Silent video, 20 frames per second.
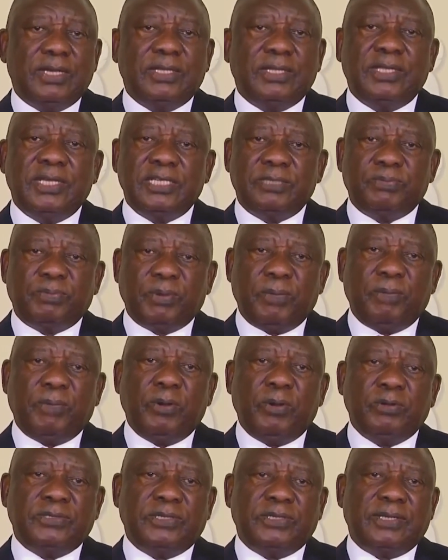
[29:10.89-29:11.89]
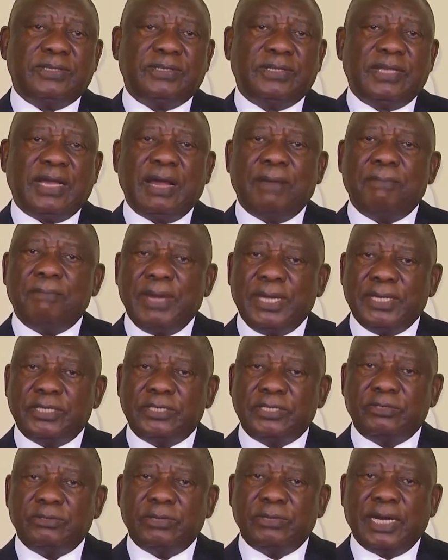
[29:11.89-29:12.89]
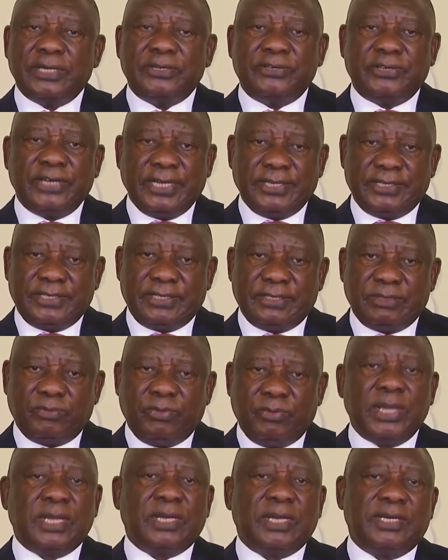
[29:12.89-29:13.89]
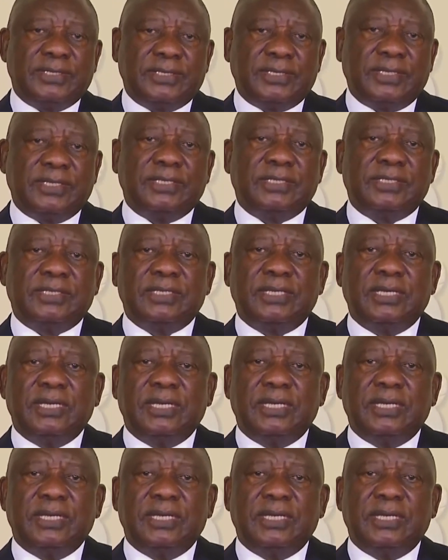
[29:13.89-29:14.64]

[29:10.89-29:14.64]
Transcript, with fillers: These proposals are meant to address weaknesses